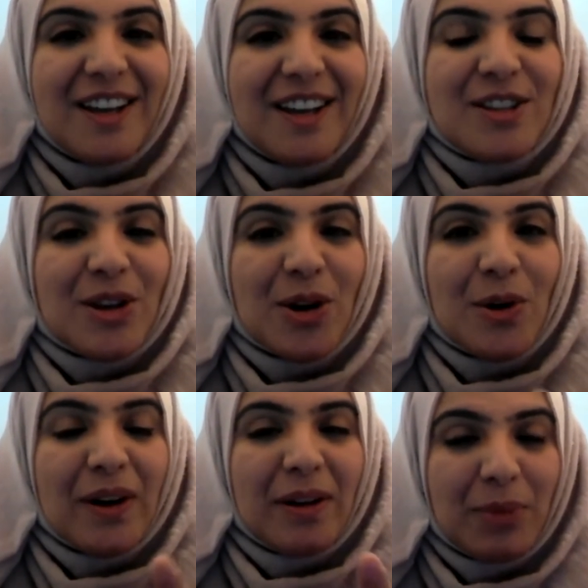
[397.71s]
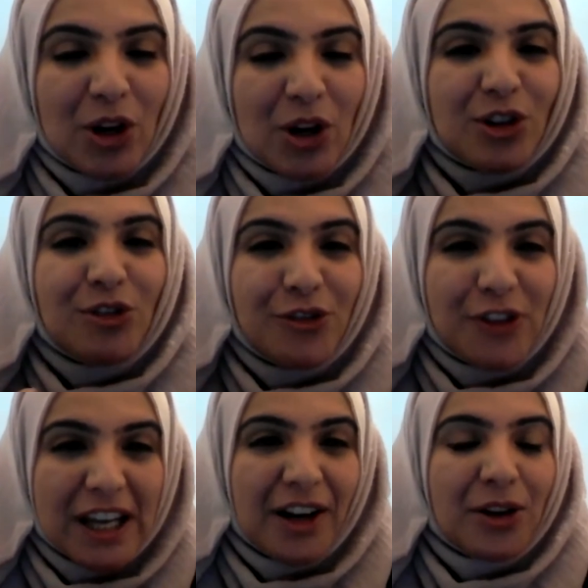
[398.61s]
So because your
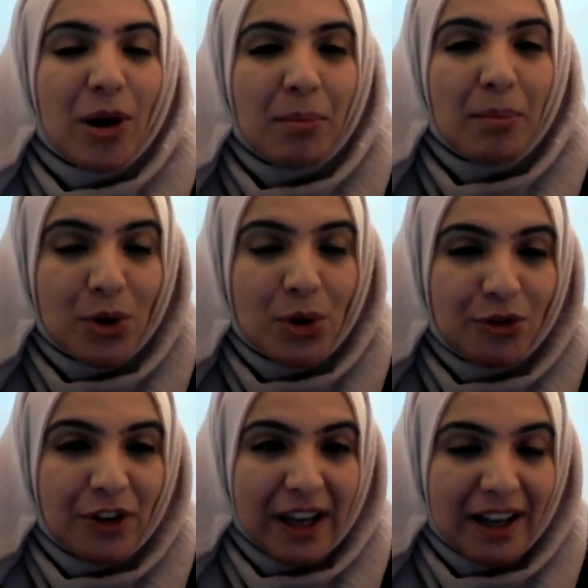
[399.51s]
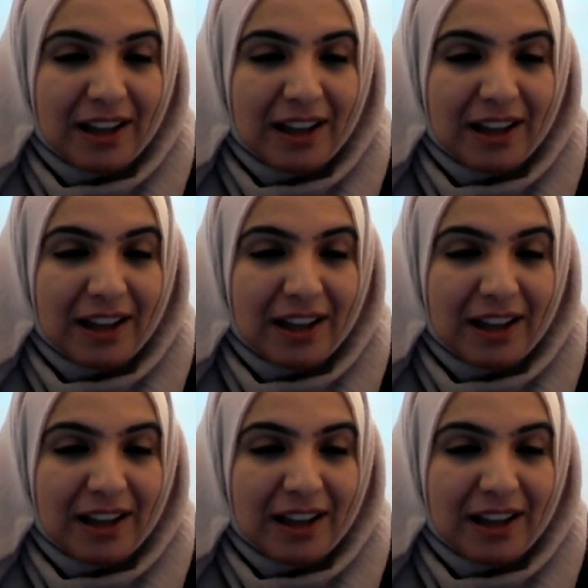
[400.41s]
feet are not moving